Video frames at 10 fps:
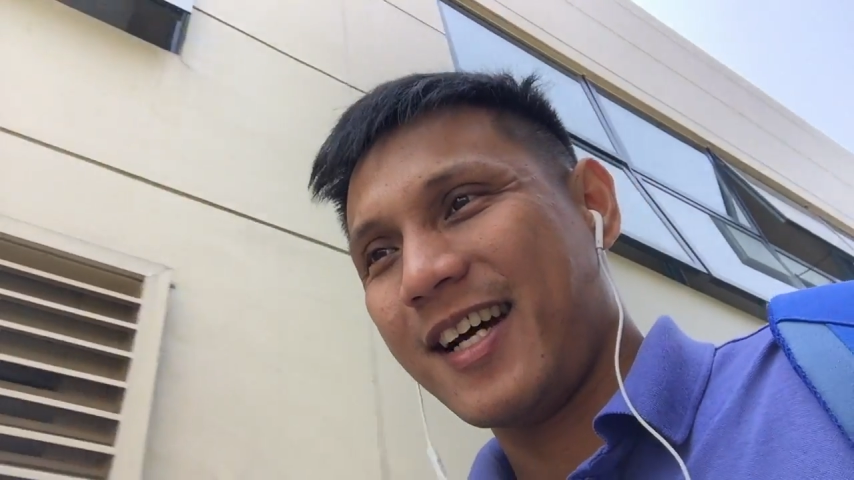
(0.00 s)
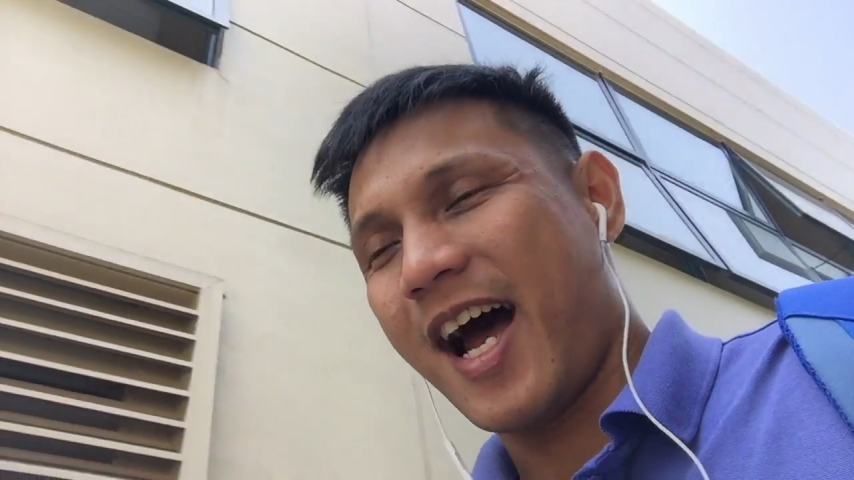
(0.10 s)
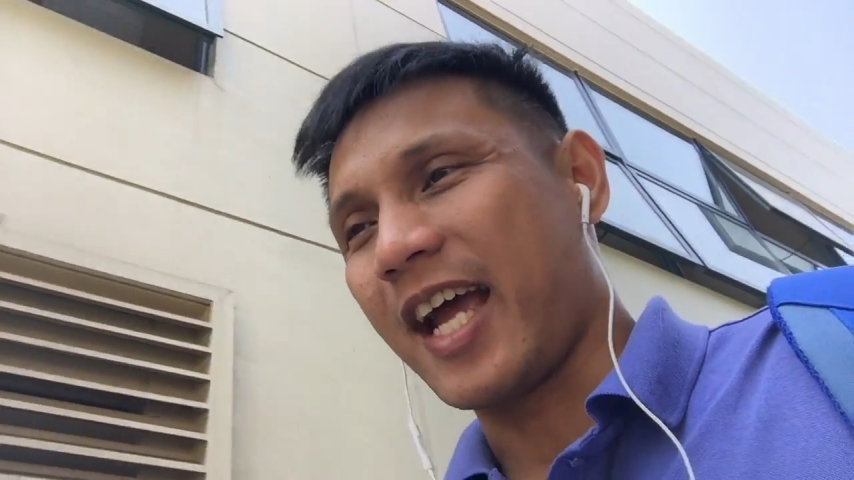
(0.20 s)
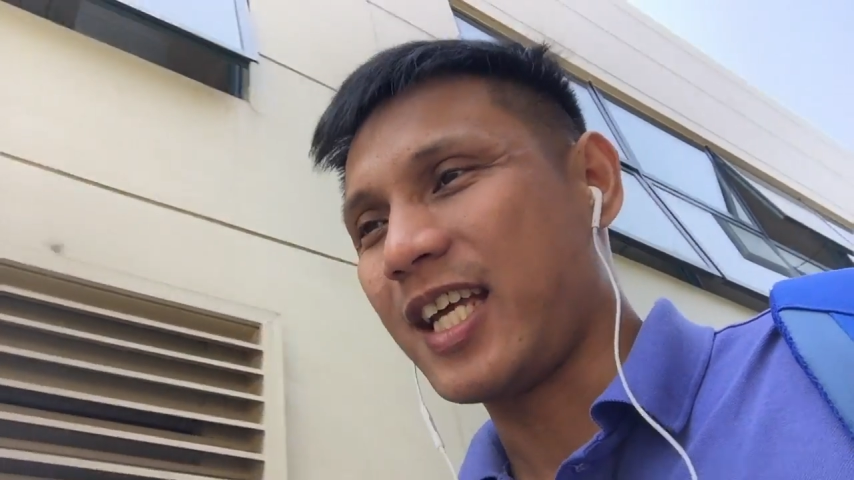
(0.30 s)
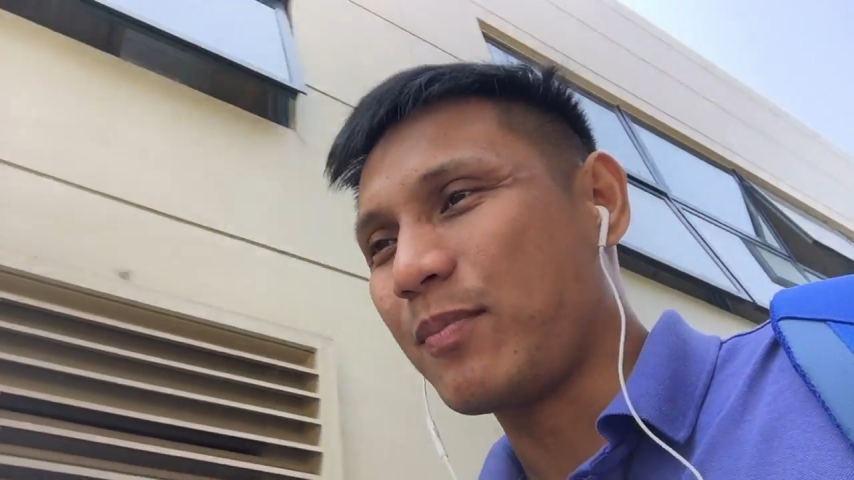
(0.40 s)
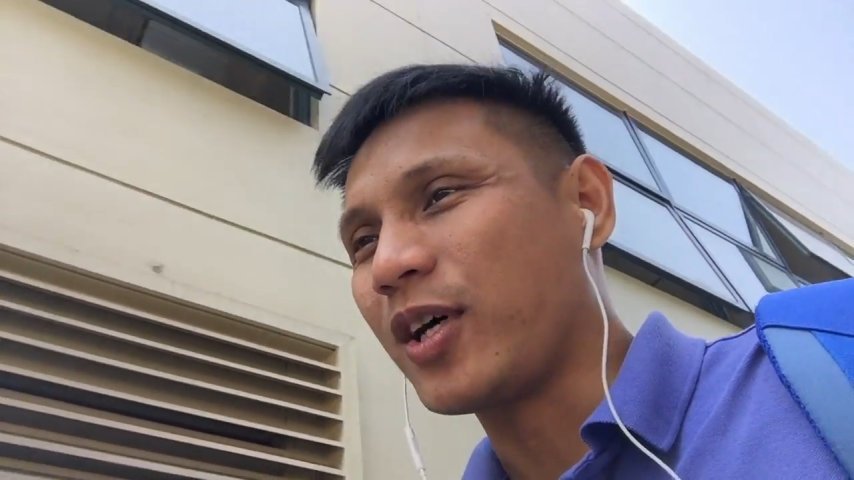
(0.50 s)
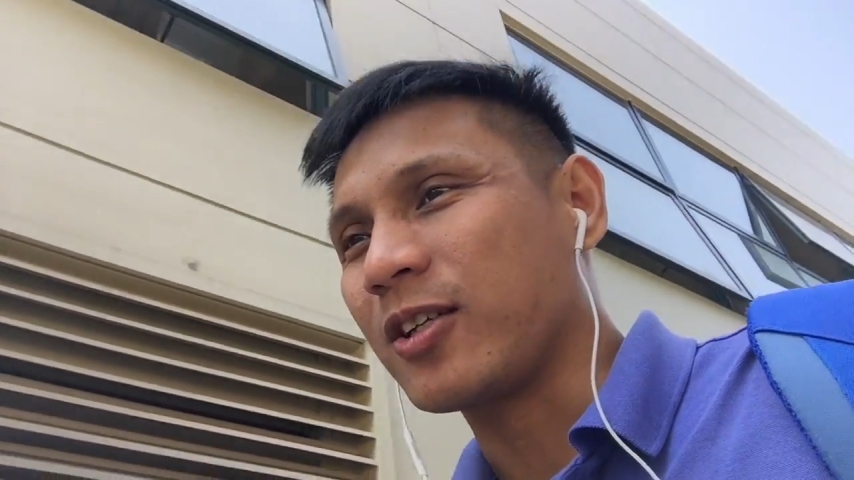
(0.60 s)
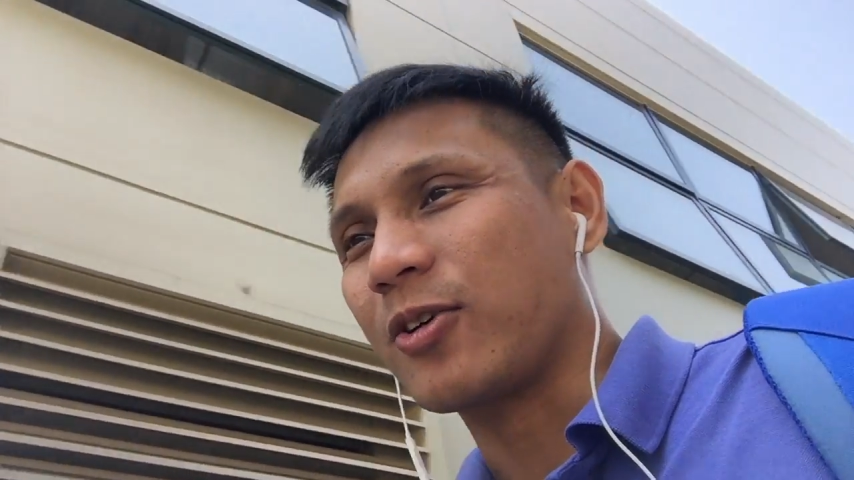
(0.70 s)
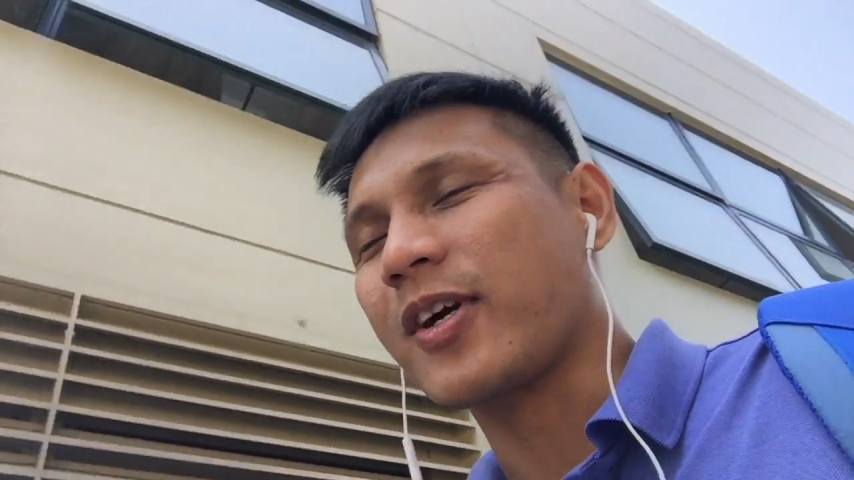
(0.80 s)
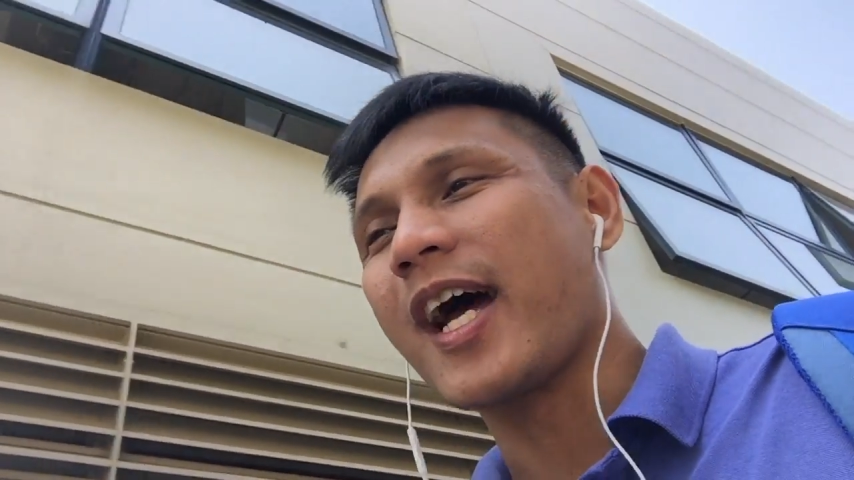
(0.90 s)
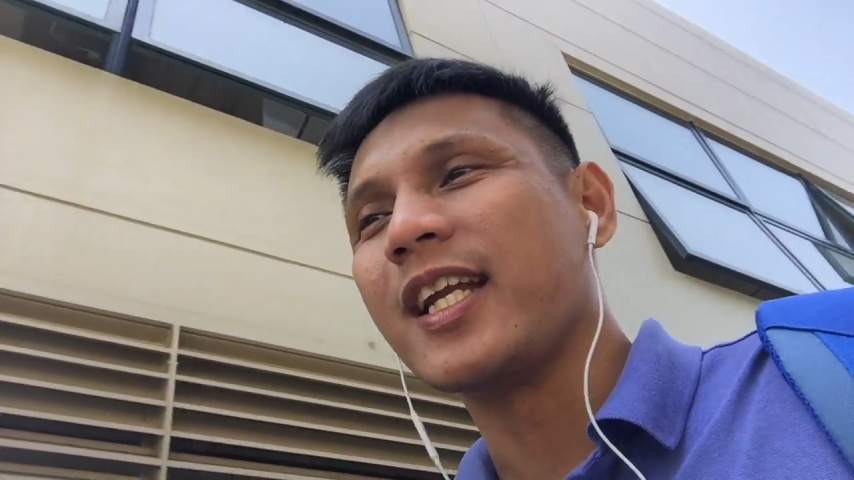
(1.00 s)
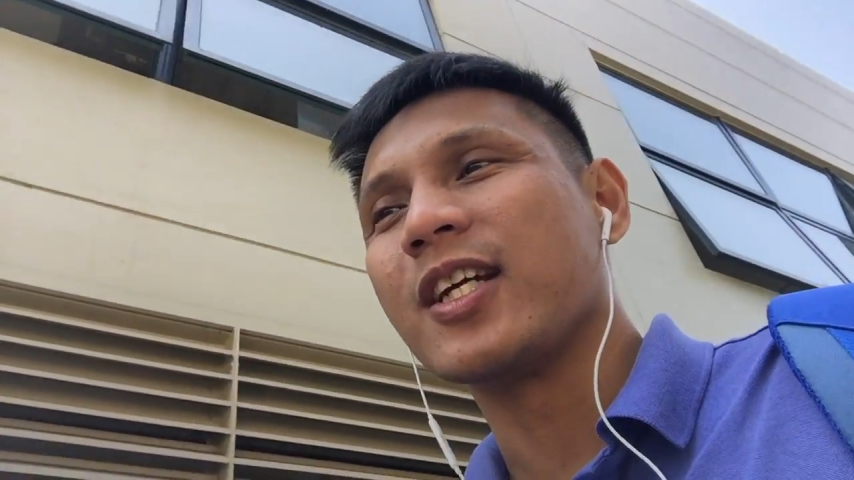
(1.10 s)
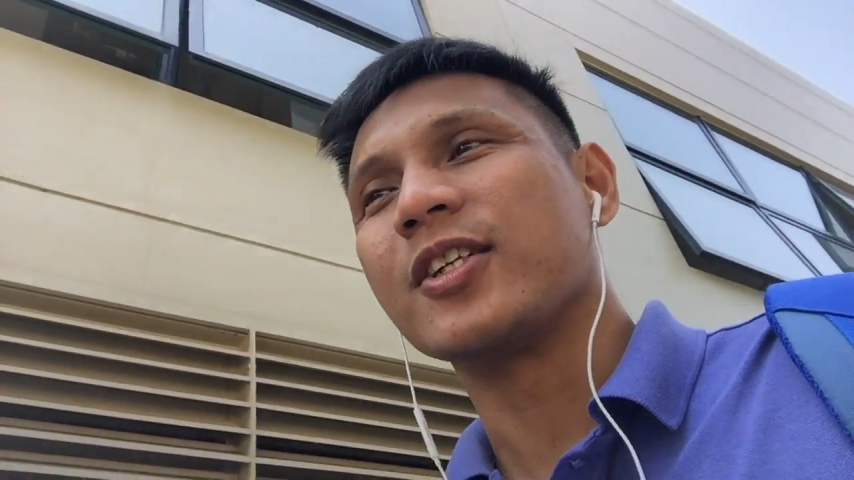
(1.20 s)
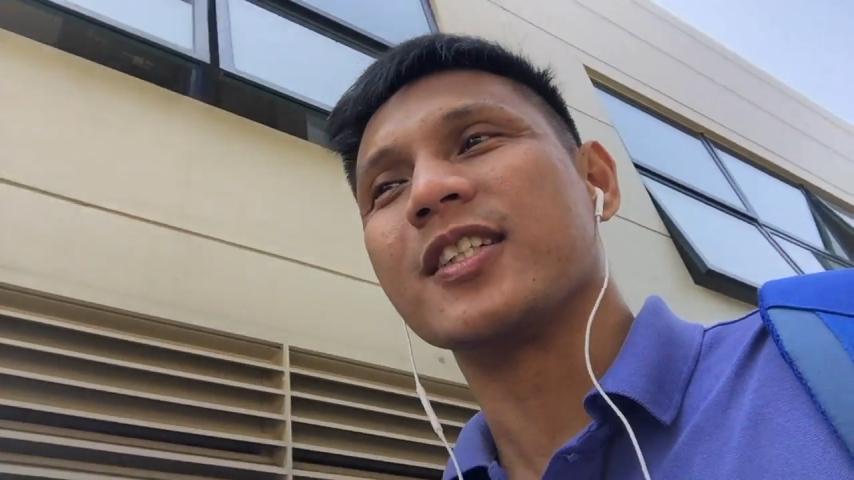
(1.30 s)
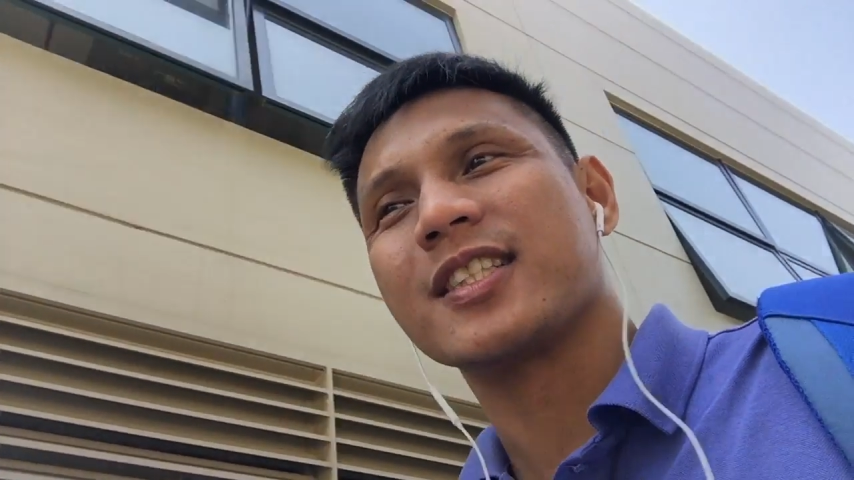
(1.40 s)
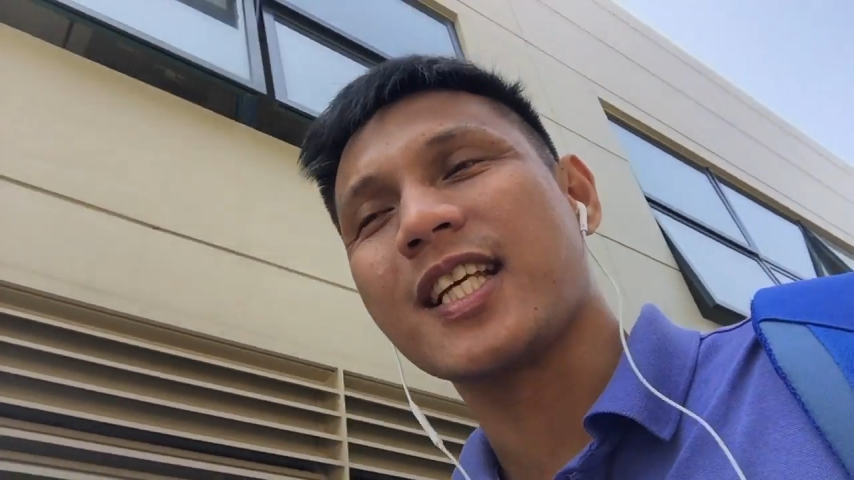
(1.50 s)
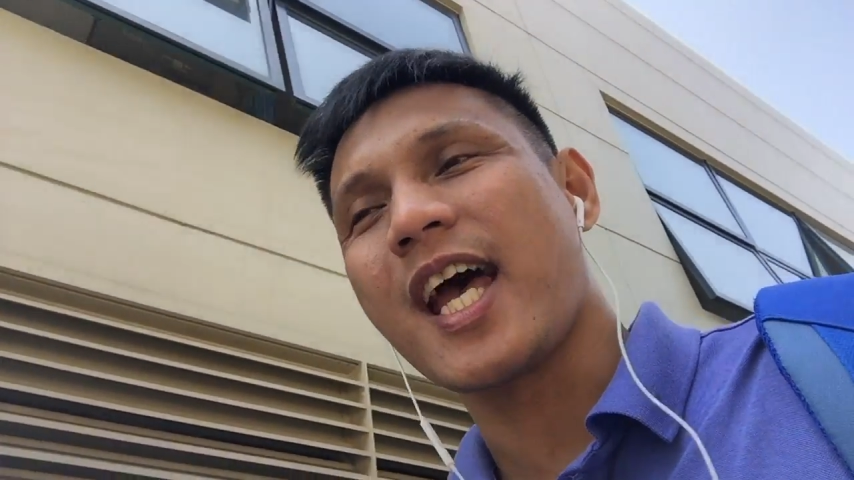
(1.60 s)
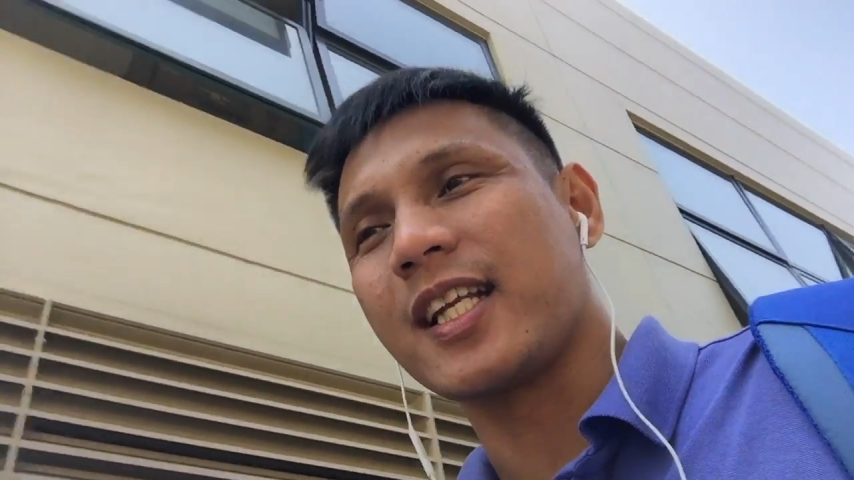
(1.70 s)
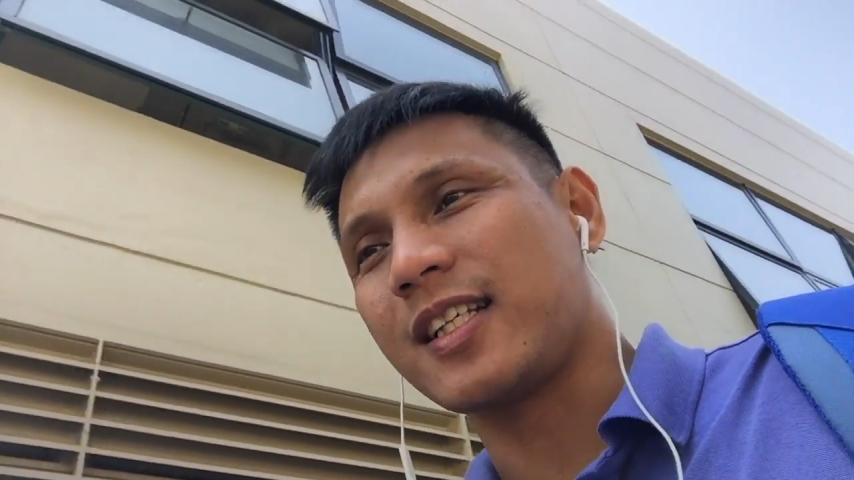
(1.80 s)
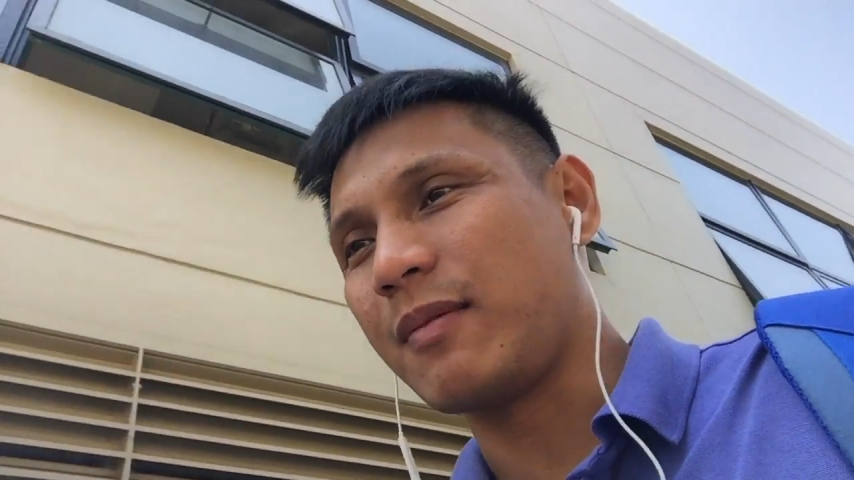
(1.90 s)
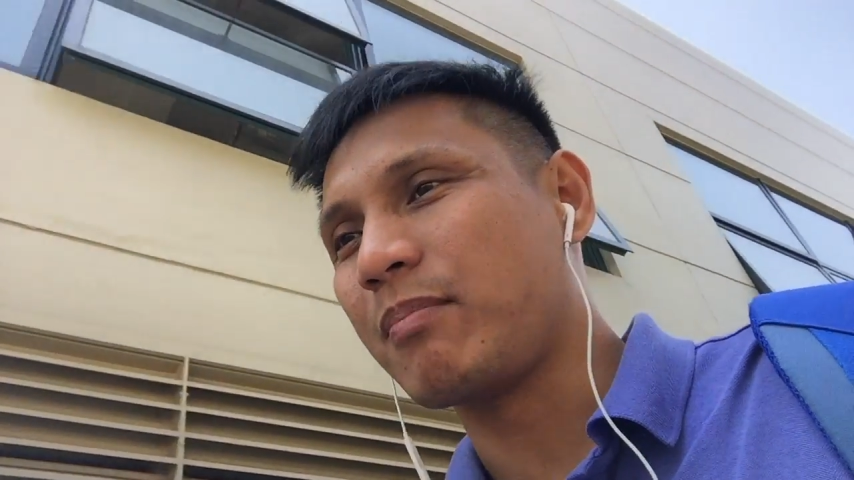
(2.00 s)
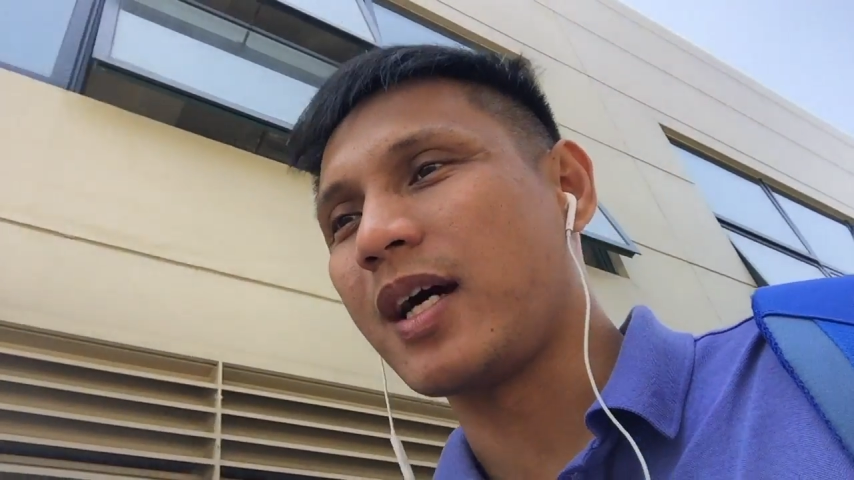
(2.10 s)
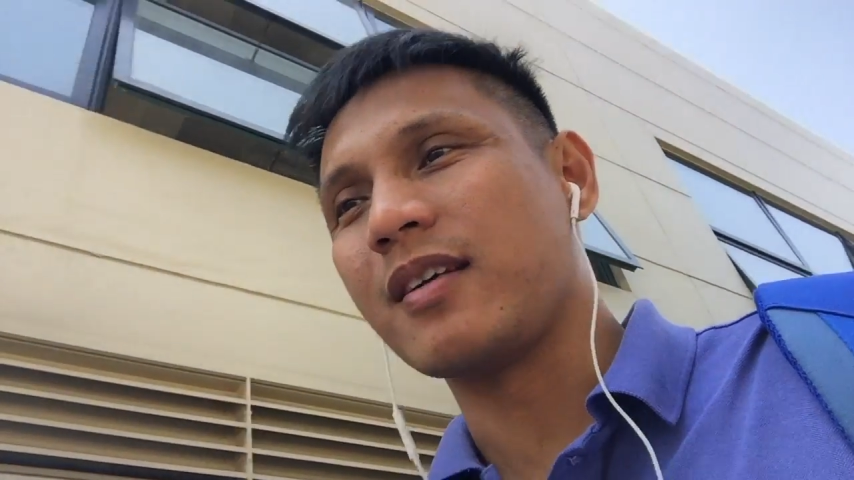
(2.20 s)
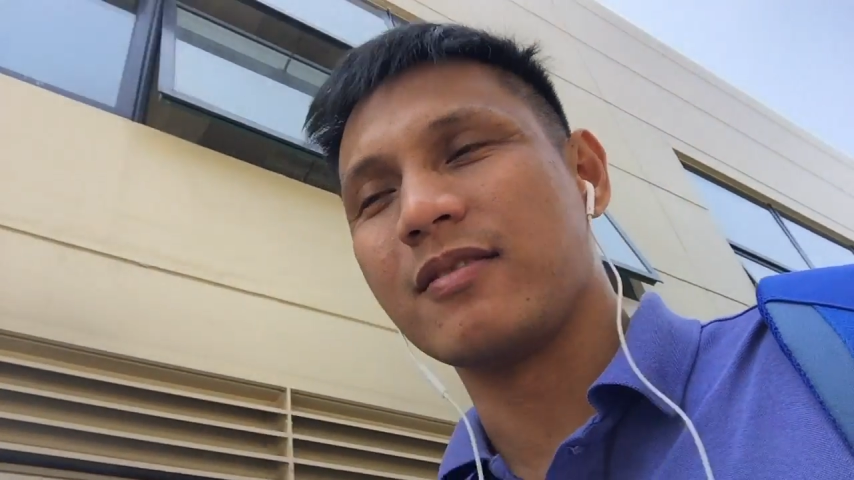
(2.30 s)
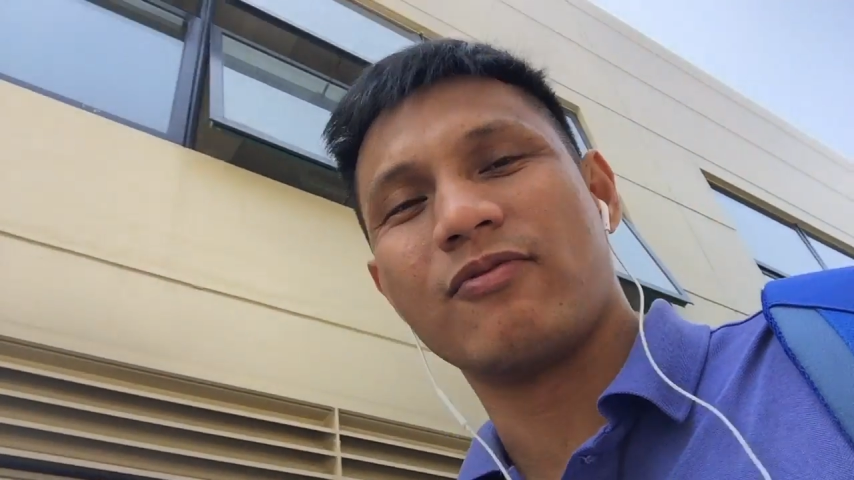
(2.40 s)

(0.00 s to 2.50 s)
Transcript: I keep on grinding on the sand, keep my